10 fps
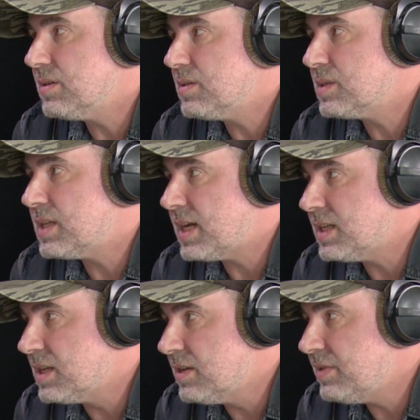
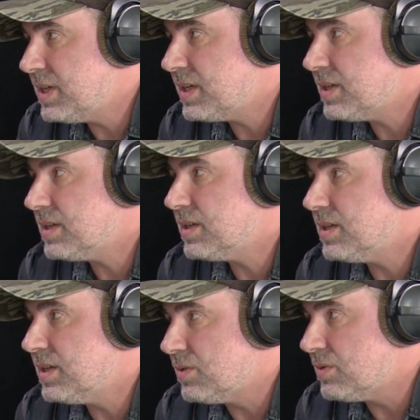started living
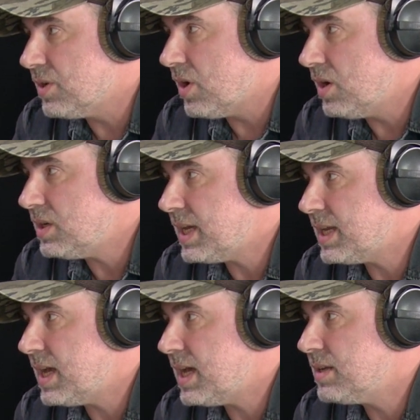in New York
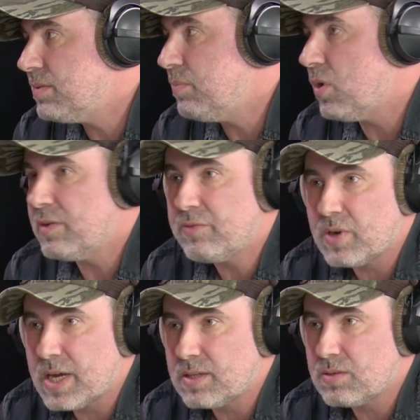and had a
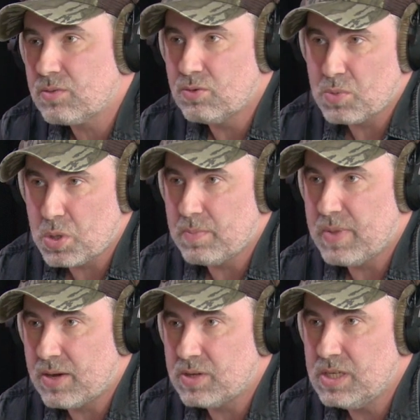boyfriend whom she
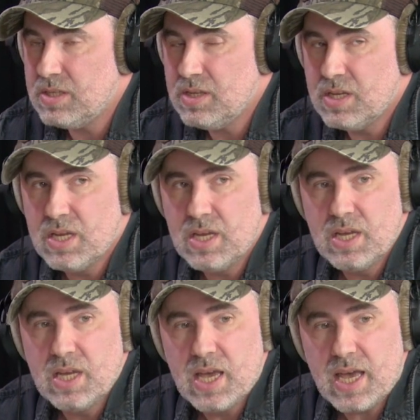married.
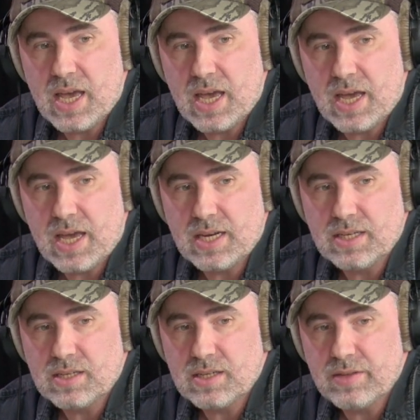
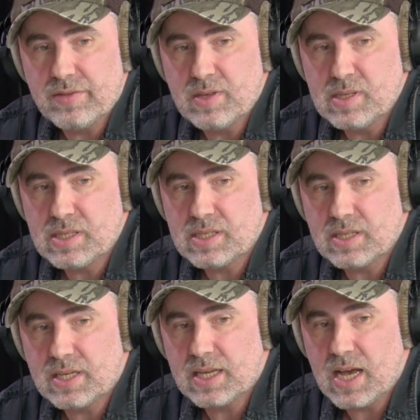And this
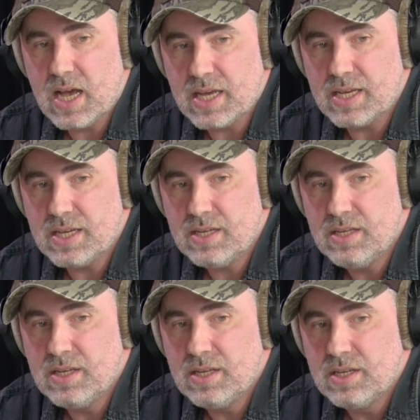guy
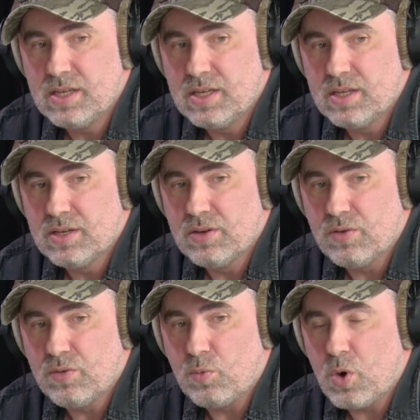
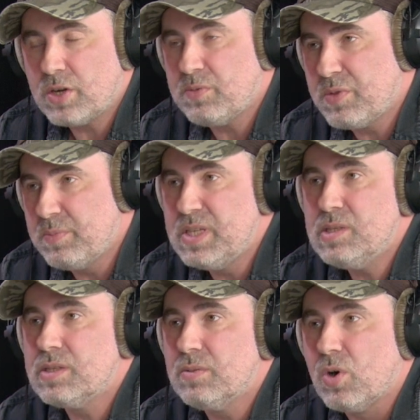worked with the
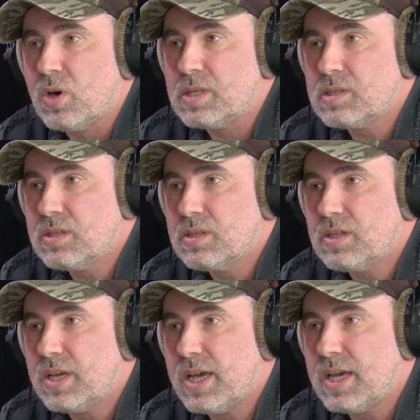Beastie Boys.
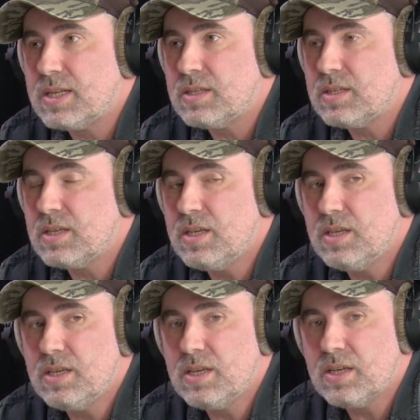And
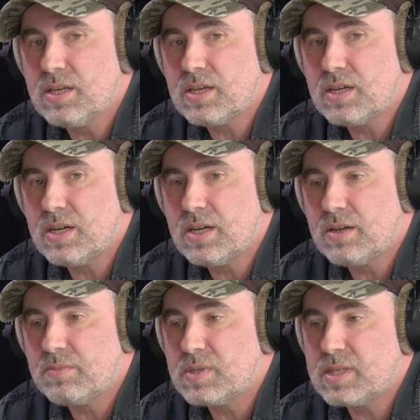he
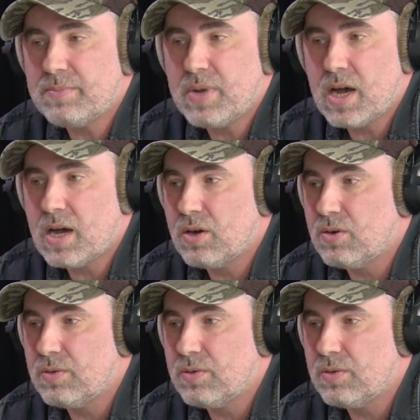somehow,